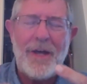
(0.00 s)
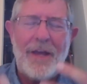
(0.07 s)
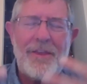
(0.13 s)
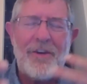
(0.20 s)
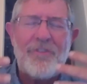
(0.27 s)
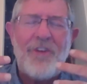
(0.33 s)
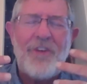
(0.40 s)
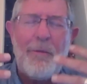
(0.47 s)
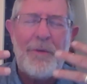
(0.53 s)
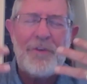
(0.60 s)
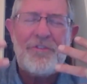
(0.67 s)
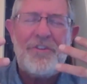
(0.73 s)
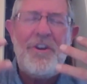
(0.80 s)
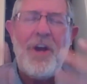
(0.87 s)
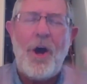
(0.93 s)
there's
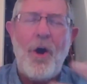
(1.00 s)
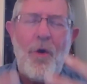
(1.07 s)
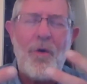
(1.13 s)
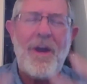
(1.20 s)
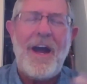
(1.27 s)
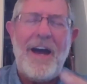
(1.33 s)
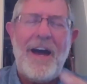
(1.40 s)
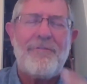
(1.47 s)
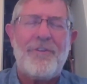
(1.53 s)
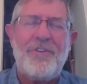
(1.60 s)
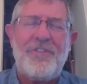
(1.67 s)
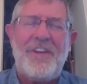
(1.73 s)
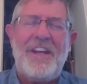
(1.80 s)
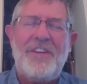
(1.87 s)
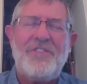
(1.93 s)
almost no
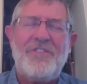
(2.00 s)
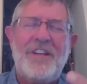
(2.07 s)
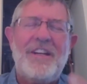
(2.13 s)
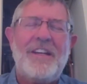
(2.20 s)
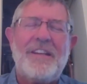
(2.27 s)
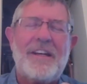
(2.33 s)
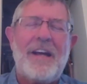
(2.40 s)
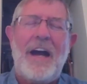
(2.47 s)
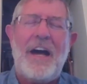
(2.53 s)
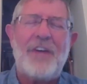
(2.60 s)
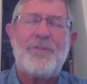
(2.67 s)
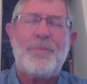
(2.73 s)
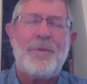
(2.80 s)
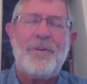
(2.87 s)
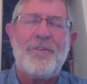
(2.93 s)
conversation in the
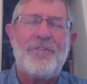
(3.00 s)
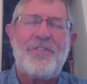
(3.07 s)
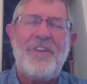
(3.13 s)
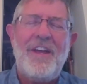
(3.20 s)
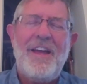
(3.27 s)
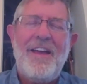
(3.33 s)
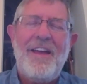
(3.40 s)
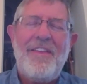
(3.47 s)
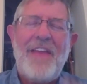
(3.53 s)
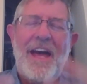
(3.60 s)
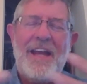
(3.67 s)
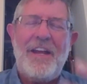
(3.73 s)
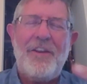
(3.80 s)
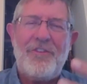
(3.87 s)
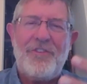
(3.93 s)
Gospels
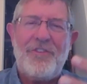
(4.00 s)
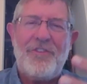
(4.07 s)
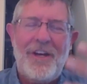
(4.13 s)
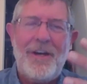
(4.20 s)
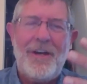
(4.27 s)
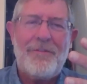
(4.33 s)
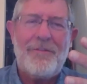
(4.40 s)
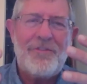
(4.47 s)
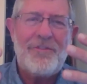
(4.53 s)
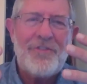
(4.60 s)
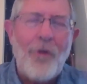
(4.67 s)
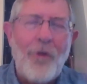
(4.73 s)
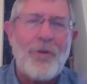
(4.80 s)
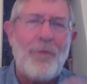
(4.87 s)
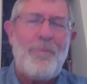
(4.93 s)
that is the
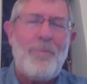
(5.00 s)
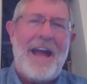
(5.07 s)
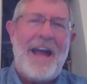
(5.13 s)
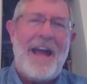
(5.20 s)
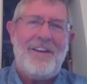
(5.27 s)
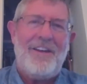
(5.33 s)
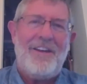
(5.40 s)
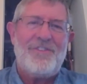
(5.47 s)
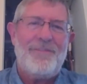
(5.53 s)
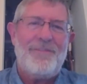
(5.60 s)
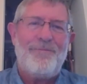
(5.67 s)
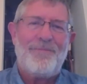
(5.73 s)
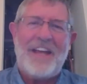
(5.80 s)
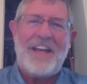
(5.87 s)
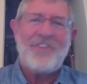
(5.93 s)
total package.
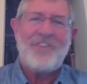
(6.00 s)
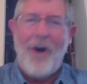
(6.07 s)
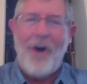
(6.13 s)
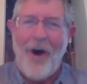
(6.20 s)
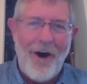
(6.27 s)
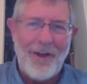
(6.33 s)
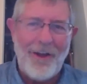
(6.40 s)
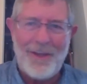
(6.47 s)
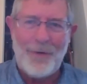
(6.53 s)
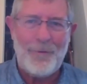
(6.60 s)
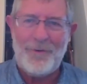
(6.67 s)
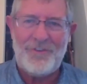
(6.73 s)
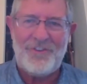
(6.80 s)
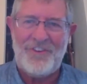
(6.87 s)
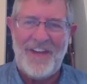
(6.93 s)
That's all that
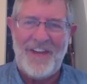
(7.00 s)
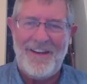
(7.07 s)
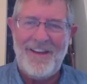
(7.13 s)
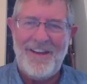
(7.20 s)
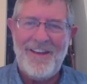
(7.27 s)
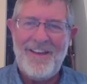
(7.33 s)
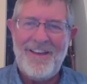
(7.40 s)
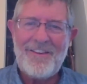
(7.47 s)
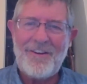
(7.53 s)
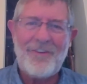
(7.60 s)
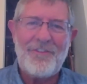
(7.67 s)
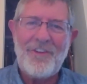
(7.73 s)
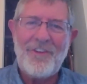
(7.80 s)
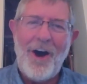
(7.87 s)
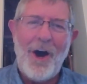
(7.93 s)
was said.
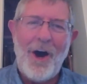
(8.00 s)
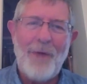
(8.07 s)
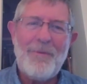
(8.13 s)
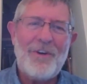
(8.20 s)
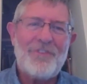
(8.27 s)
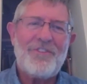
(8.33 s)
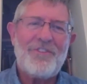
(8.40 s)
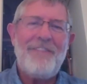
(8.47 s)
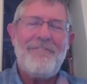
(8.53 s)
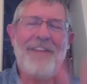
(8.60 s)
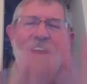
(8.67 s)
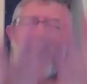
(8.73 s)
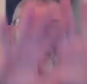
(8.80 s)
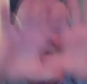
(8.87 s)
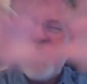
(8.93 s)
There's almost
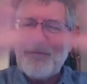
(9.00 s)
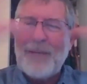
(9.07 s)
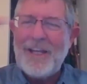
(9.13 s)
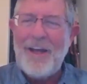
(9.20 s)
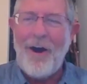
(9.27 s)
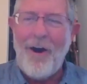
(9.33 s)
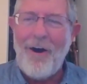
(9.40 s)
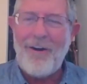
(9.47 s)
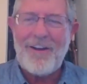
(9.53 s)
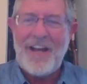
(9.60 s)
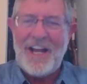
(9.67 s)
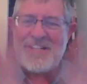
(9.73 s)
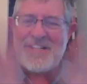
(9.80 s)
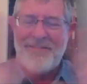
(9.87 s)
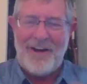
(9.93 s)
invariably all
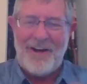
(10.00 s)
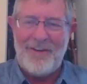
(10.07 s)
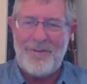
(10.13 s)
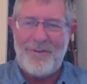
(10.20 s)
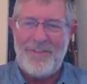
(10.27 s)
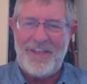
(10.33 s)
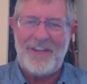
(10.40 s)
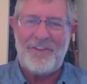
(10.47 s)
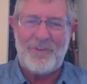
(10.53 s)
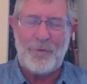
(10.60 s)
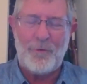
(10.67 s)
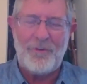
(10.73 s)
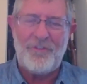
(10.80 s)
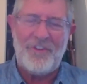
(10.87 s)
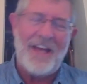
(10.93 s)
kinds of other things that
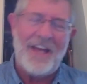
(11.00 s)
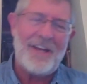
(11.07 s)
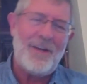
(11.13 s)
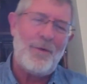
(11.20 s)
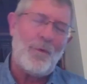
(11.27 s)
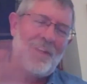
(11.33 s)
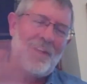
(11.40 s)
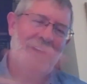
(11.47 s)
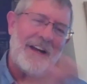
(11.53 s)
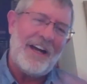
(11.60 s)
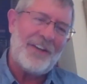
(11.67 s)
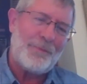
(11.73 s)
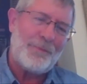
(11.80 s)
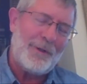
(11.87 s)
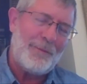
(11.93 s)
were said, and one
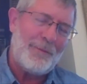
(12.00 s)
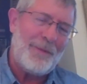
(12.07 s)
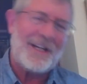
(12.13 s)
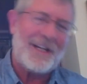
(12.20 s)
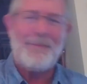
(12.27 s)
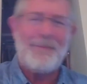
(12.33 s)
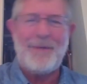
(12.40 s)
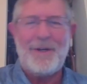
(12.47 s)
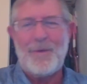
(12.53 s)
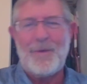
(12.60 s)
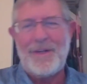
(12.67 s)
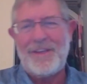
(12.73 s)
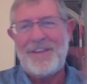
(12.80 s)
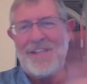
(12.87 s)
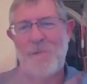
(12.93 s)
Gospel will pick up on
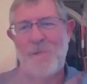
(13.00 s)
one thing